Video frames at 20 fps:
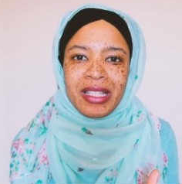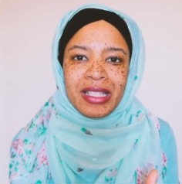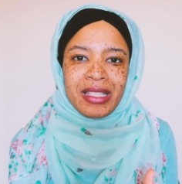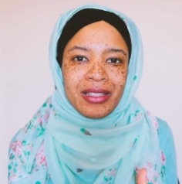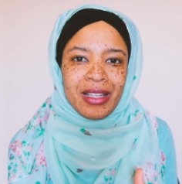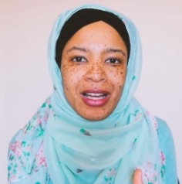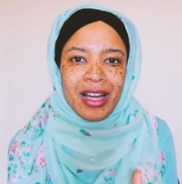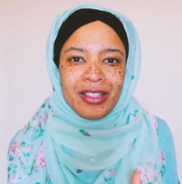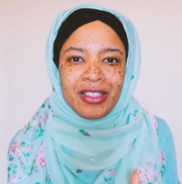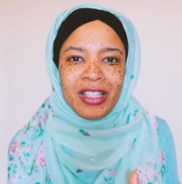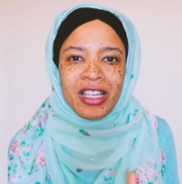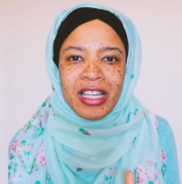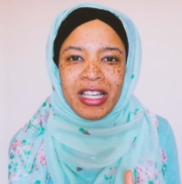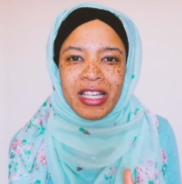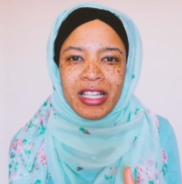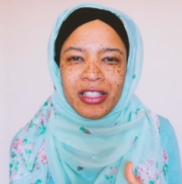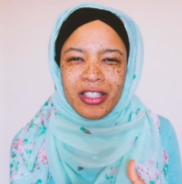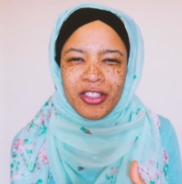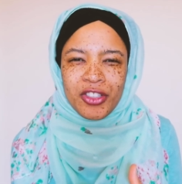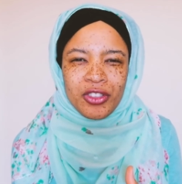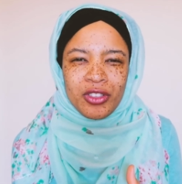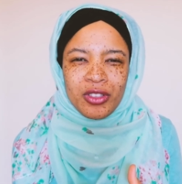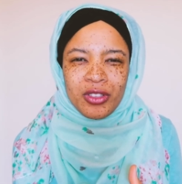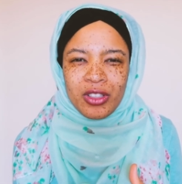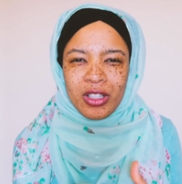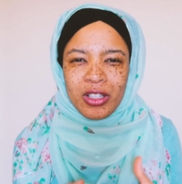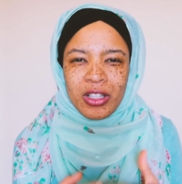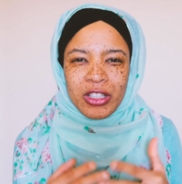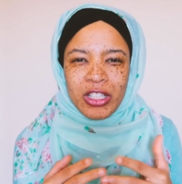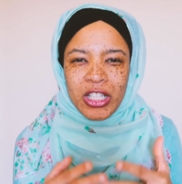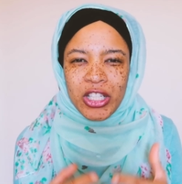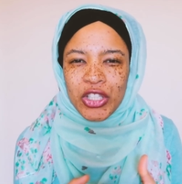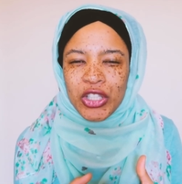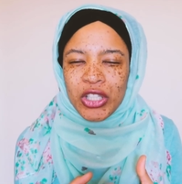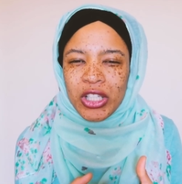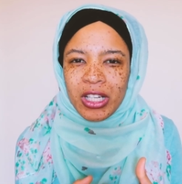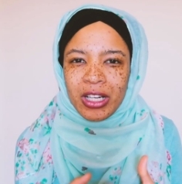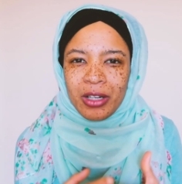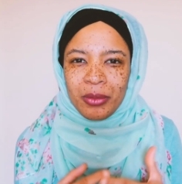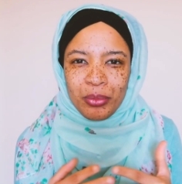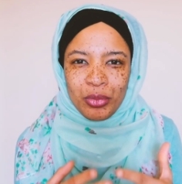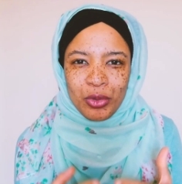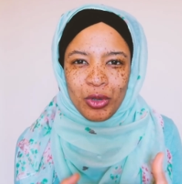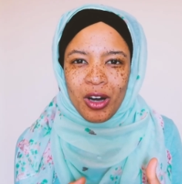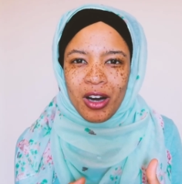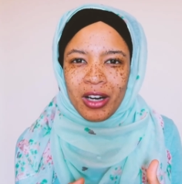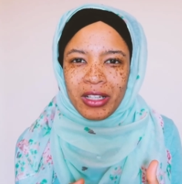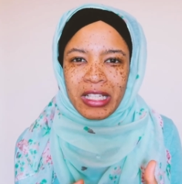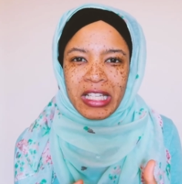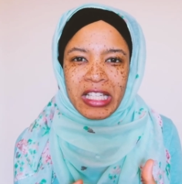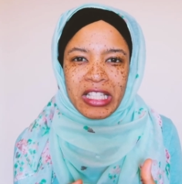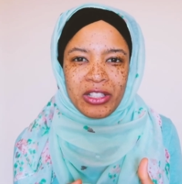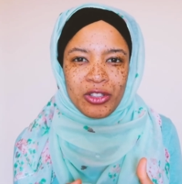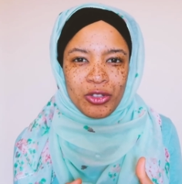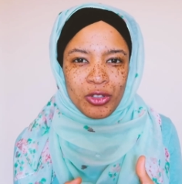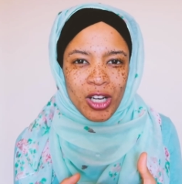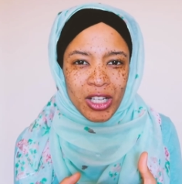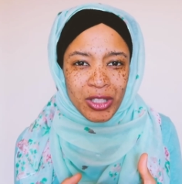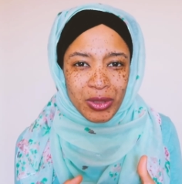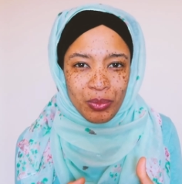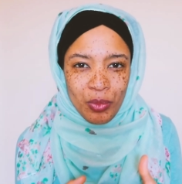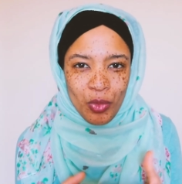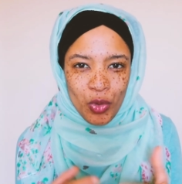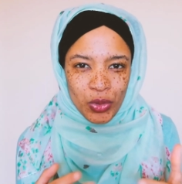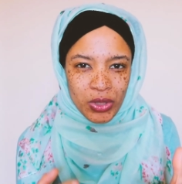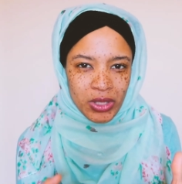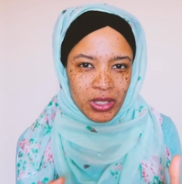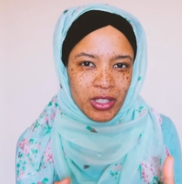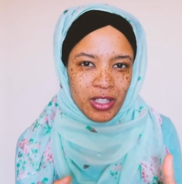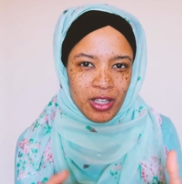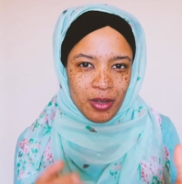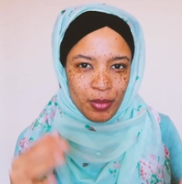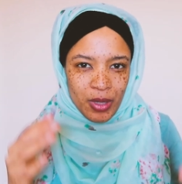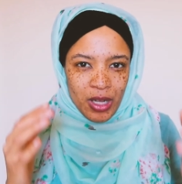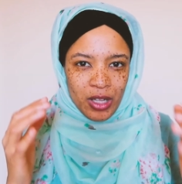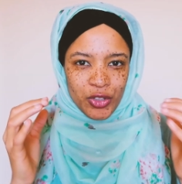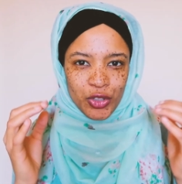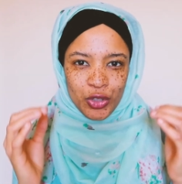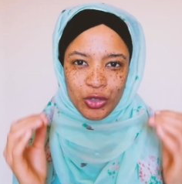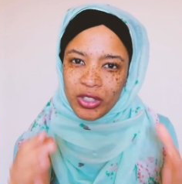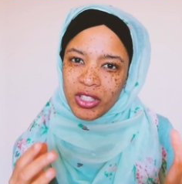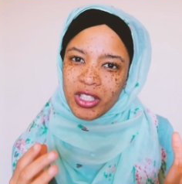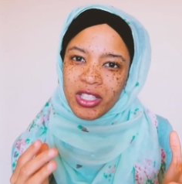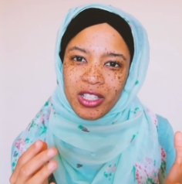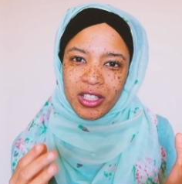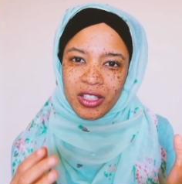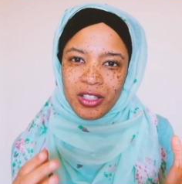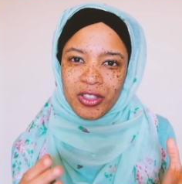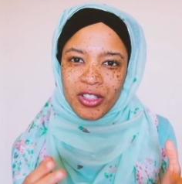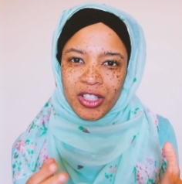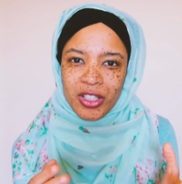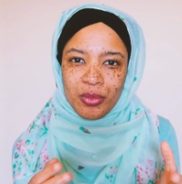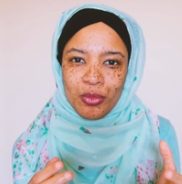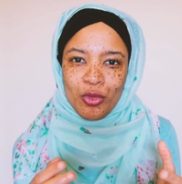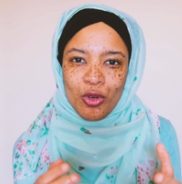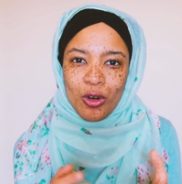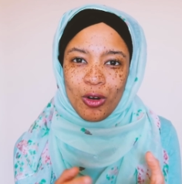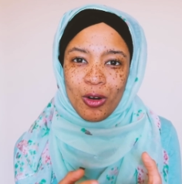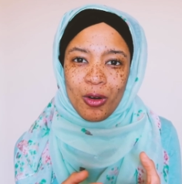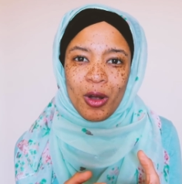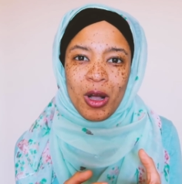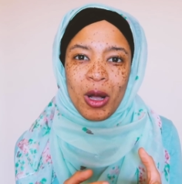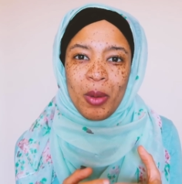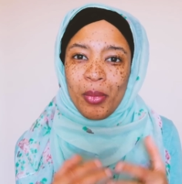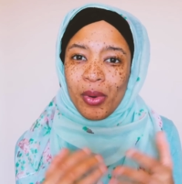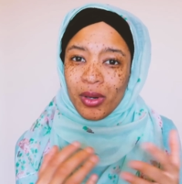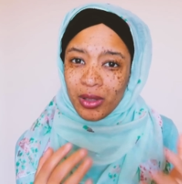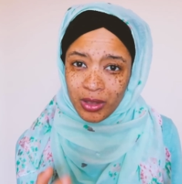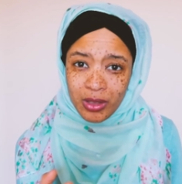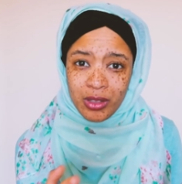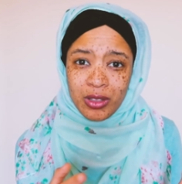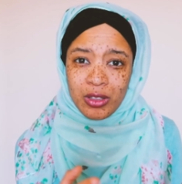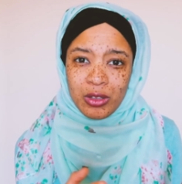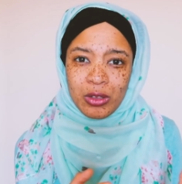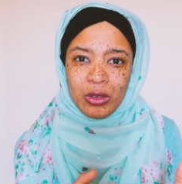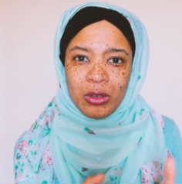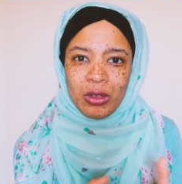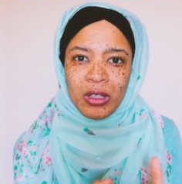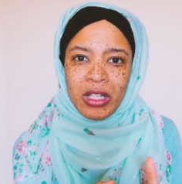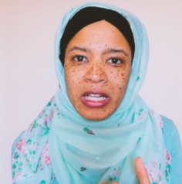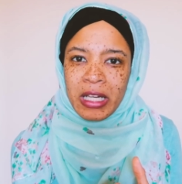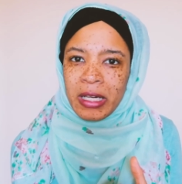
is that teaching abroad is not mostly about your skills. It's more political,